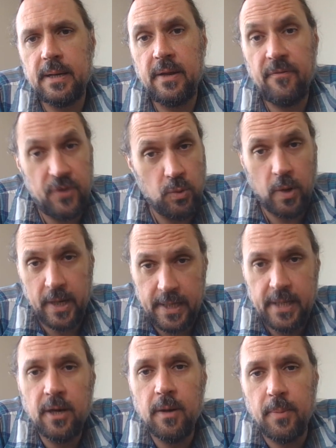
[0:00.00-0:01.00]
if you want to
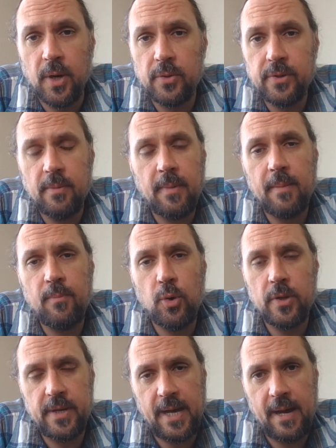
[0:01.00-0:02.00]
hear about them, I'm more
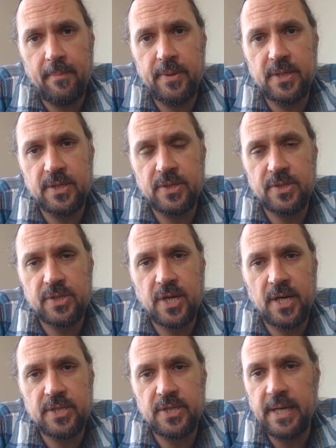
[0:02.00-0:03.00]
than happy to
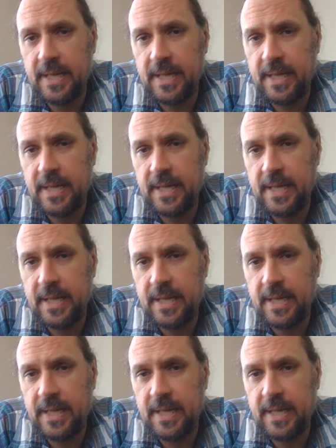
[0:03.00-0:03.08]
discuss